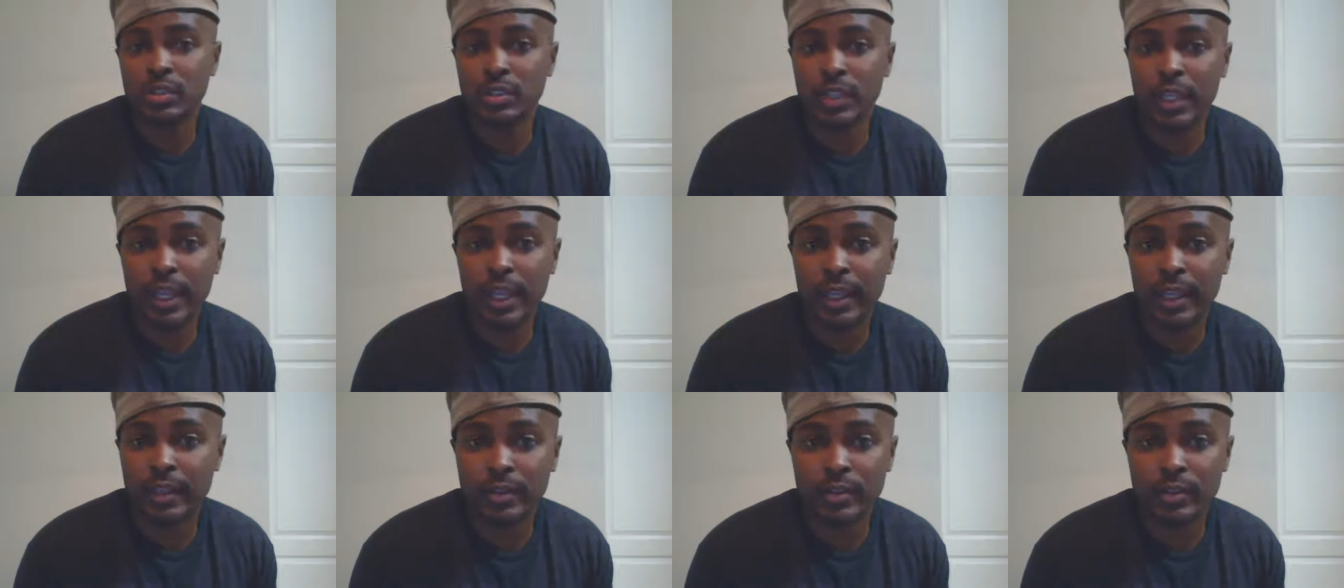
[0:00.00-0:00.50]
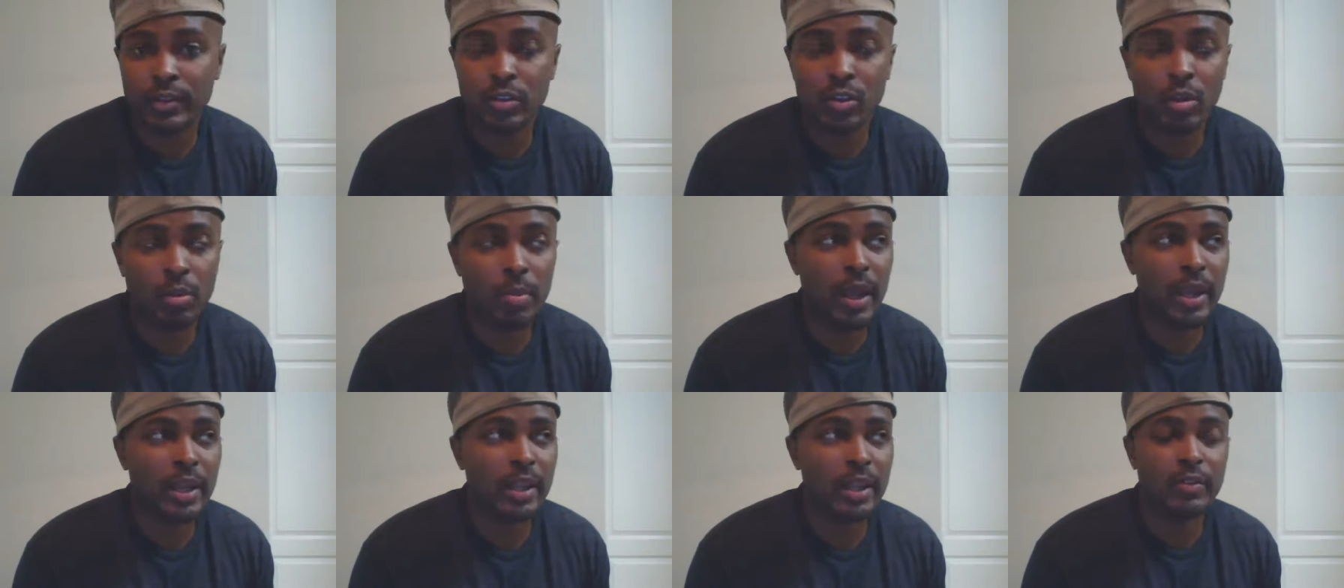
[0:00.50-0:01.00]
Like
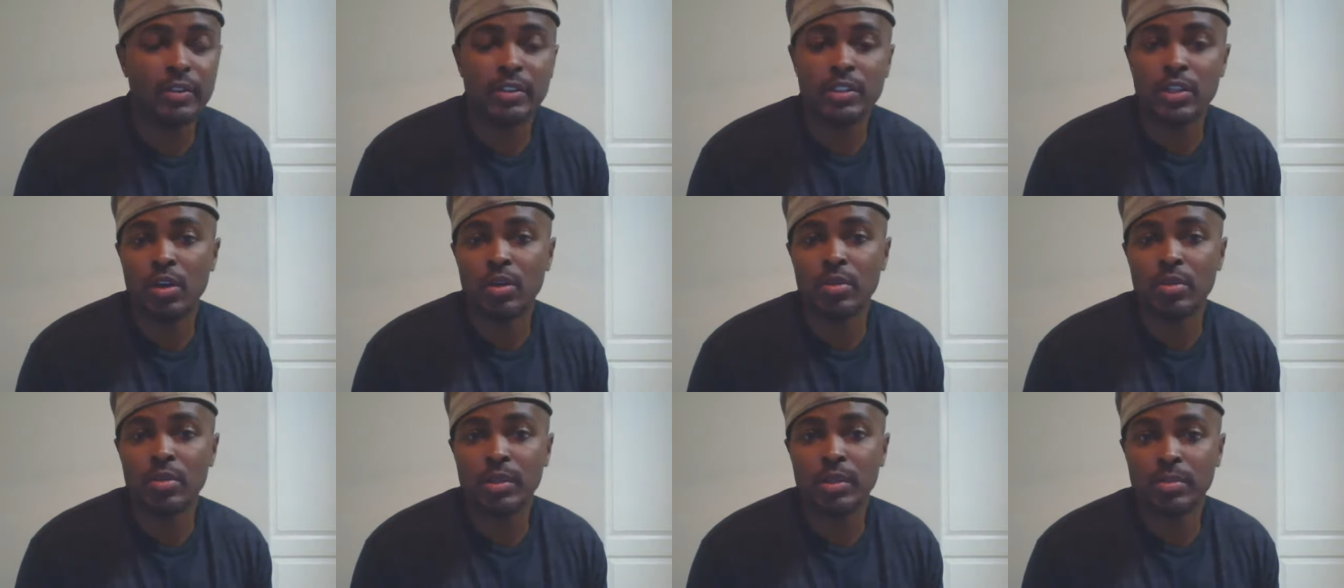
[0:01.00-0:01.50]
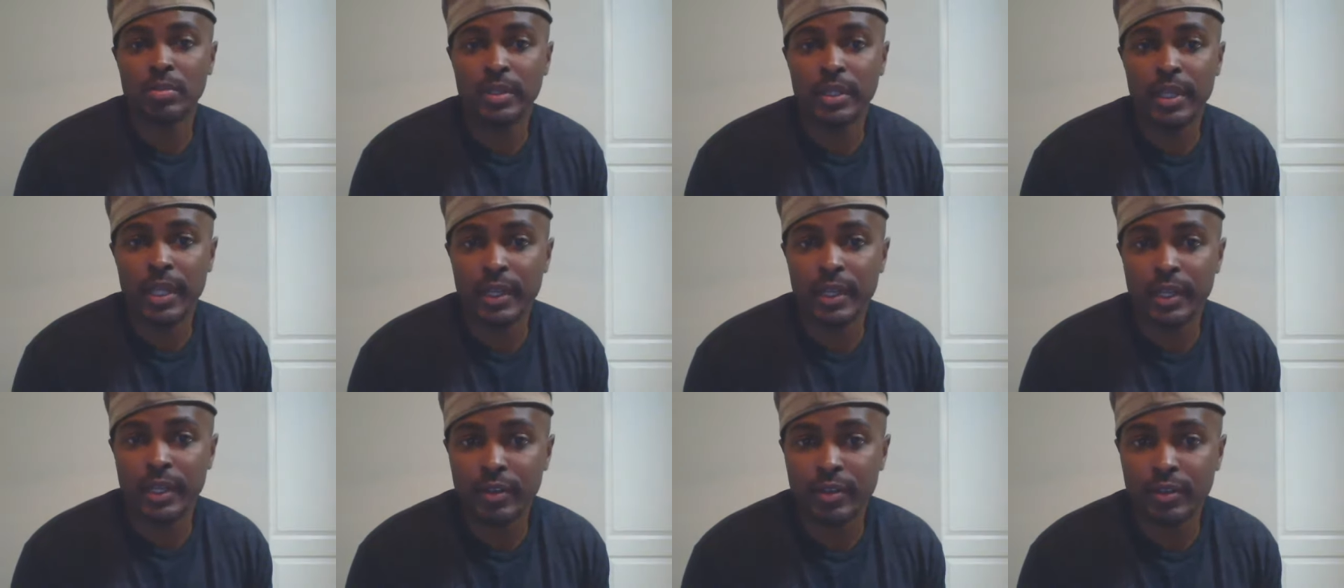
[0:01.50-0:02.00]
nobody ever taught them to be
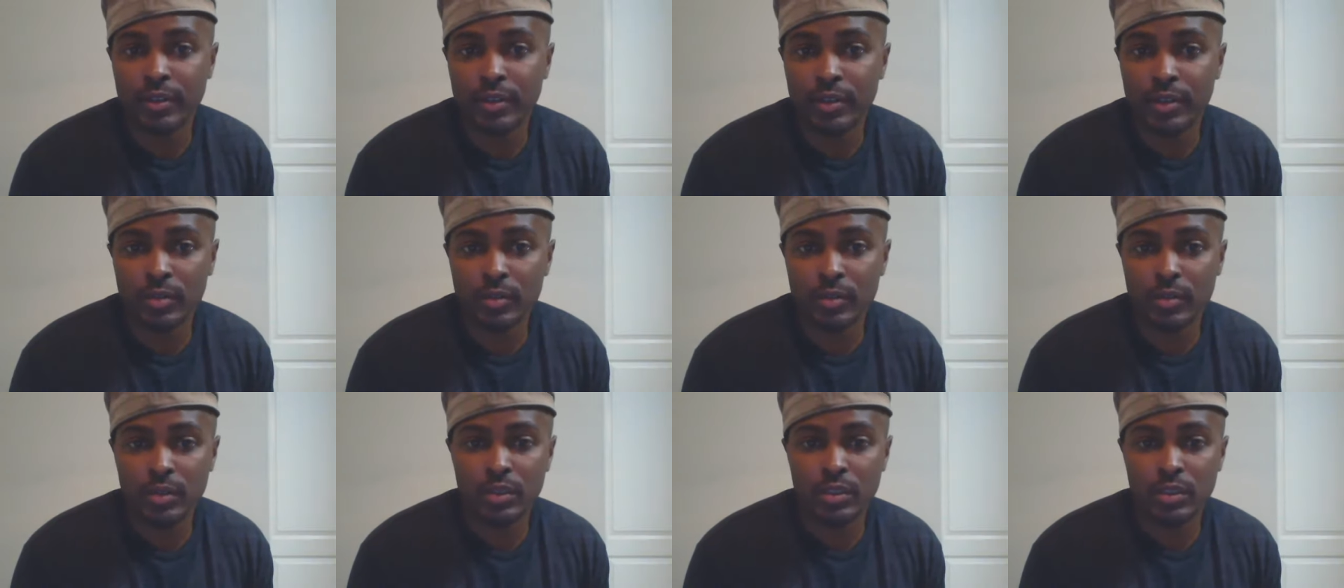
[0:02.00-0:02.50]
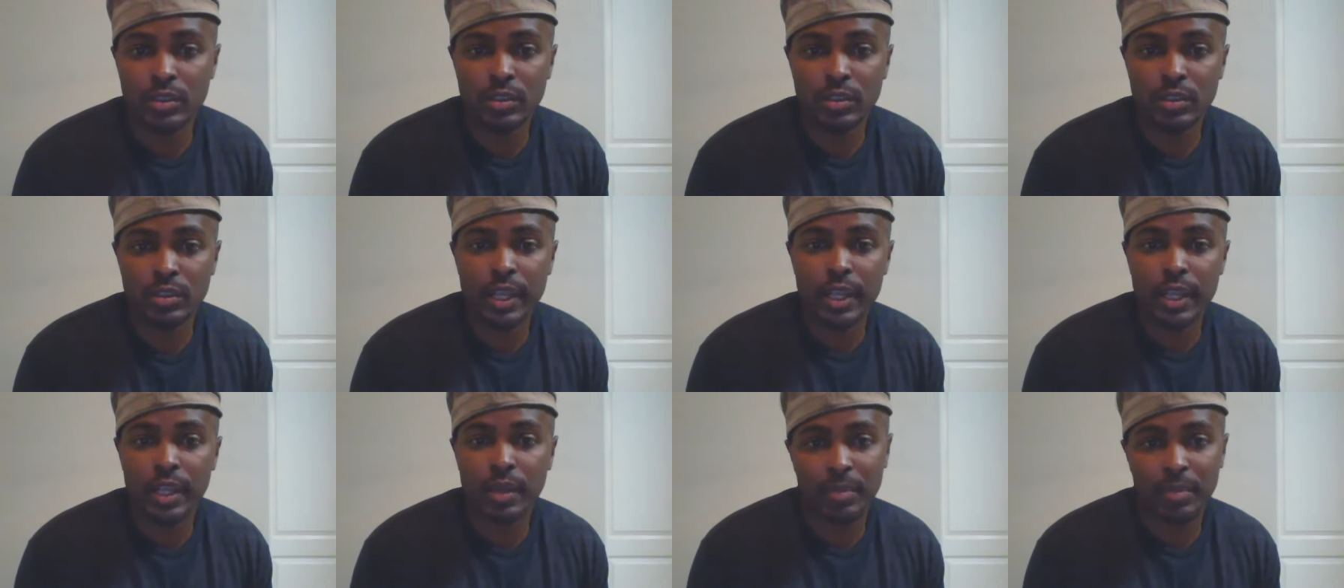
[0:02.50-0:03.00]
that ignorant, which is a
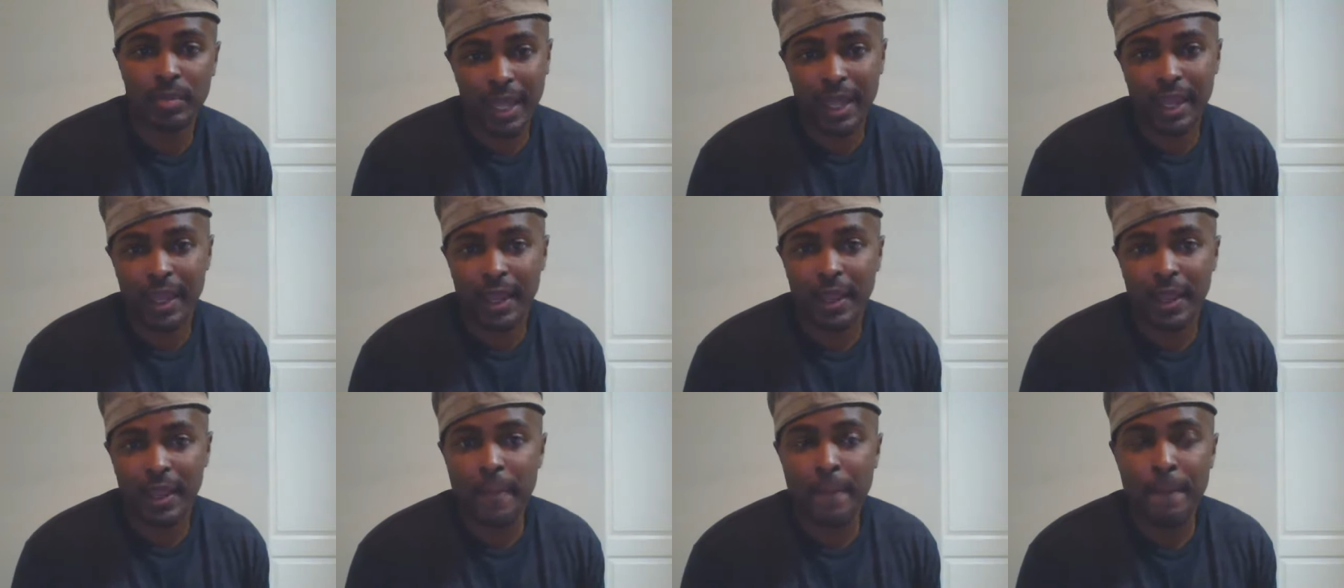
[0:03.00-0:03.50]
damn lie.